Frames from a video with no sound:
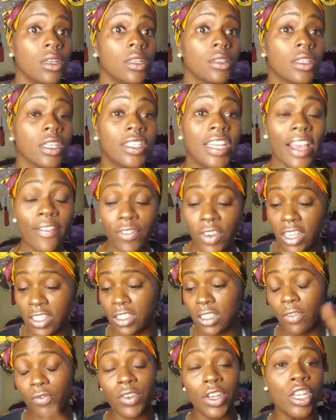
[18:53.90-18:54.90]
The
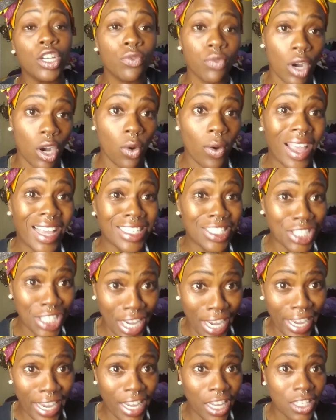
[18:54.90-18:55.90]
definition of Negro has
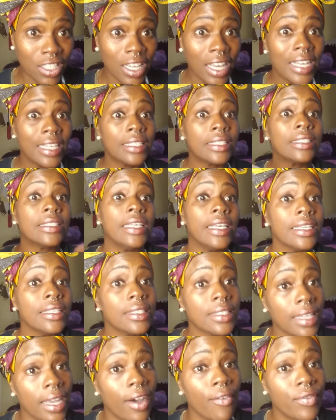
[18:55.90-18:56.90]
changed
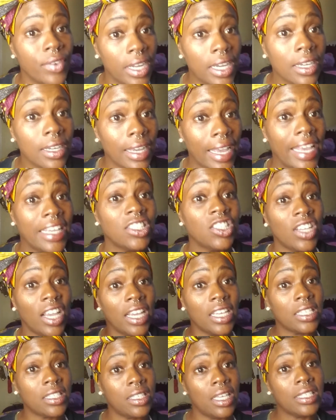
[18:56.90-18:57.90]
of nigger has
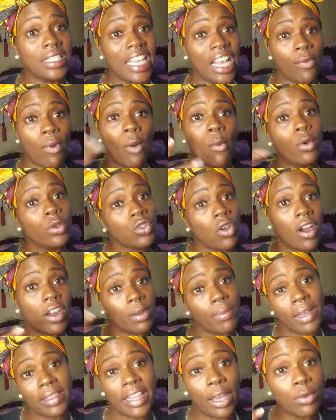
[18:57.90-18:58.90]
changed 6 times. While we was
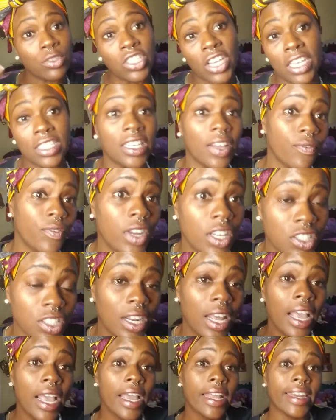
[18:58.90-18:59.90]
arguing about, they would change the
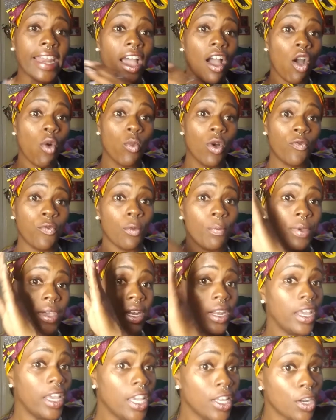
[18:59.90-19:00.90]
definition. Now it went from
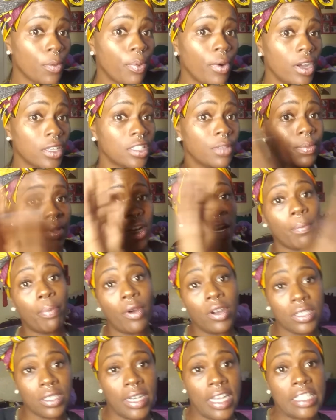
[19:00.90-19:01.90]
being an ignorant person to being a
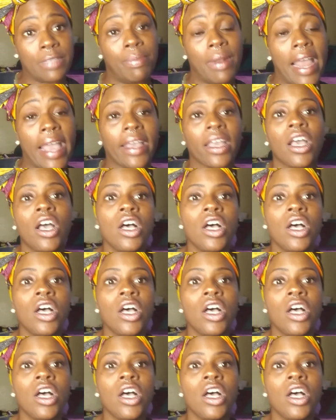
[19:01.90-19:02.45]
person that's black.